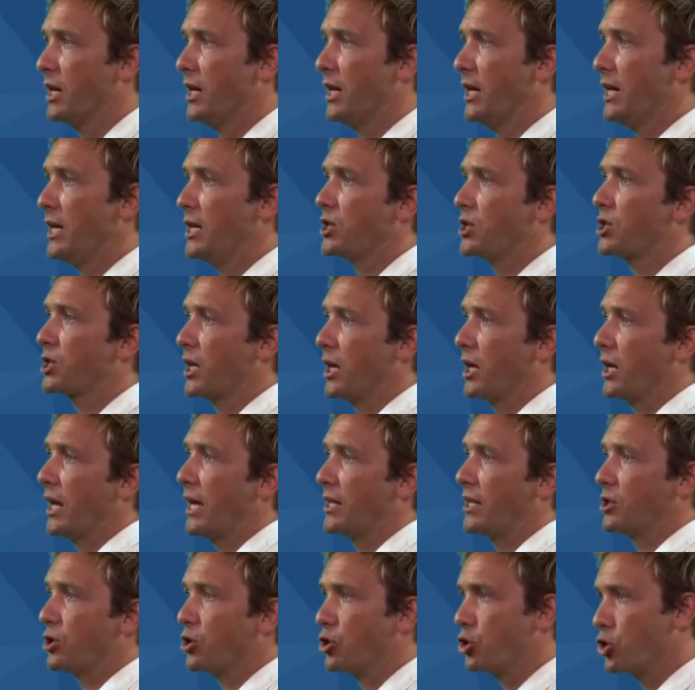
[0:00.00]
each cell
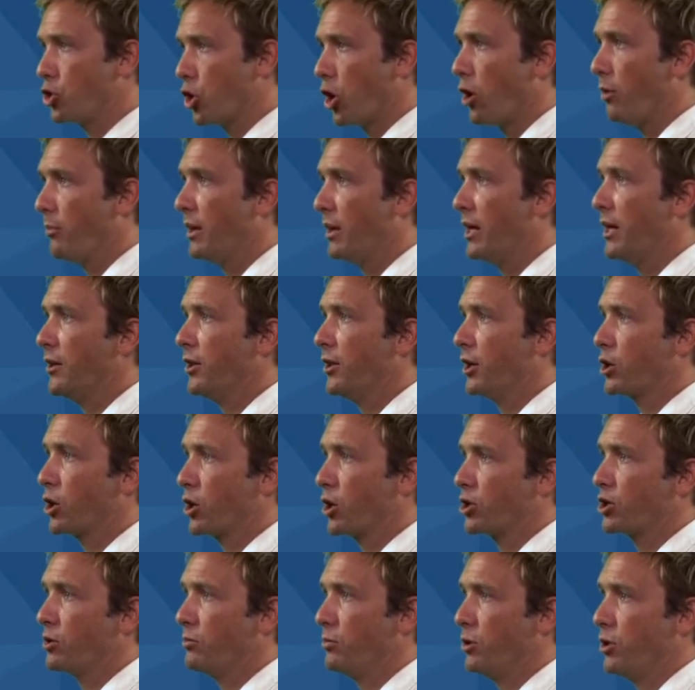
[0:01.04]
has a job that
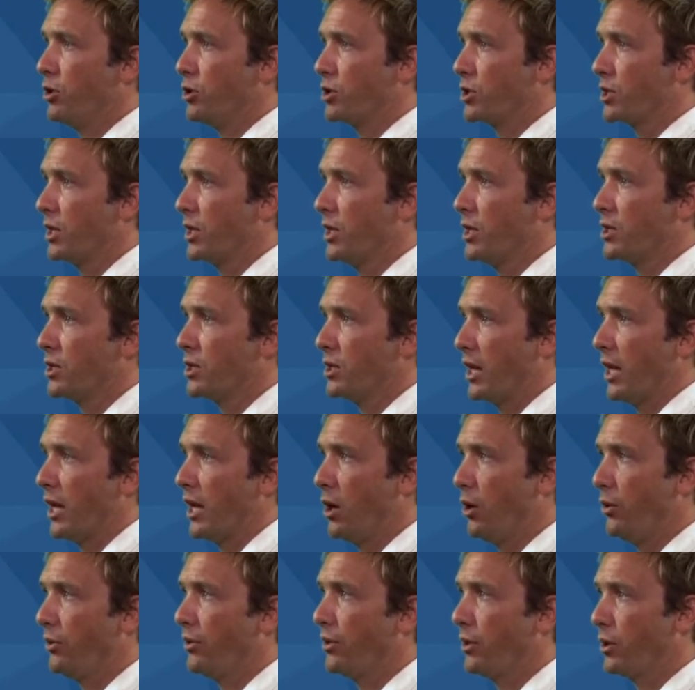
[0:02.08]
contributes to the
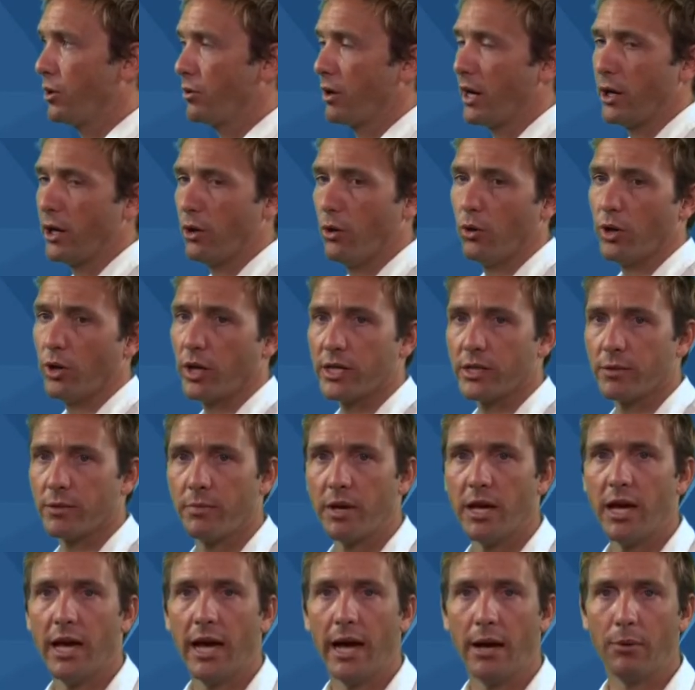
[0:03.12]
health of the greater organism,
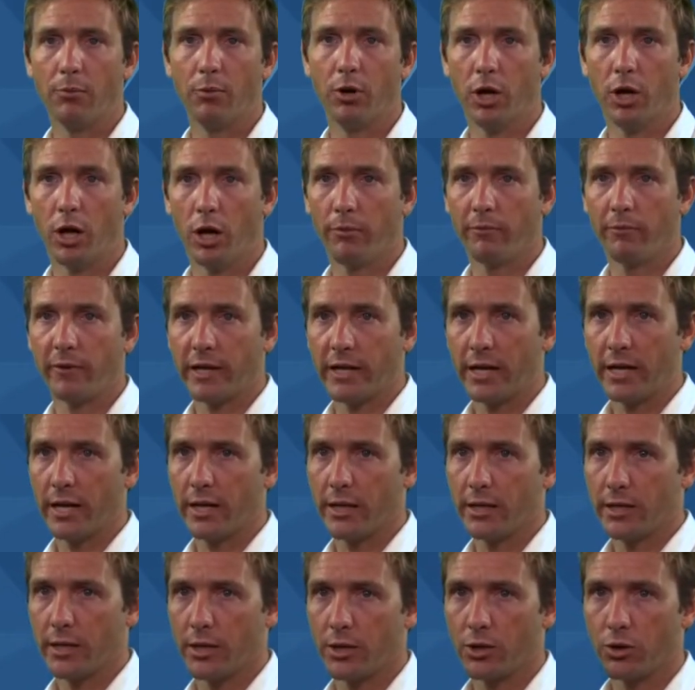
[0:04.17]
and we'll hopefully get
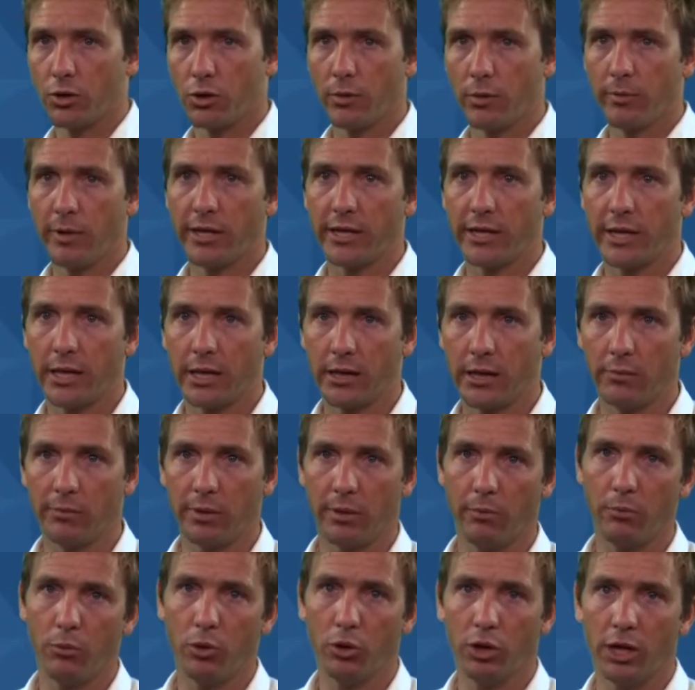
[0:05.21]
into and talk about that a little bit
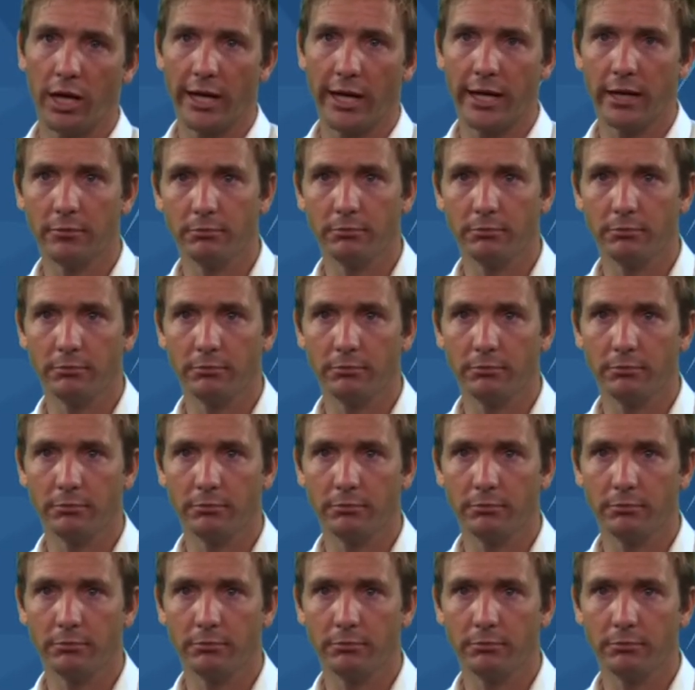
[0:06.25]
more later.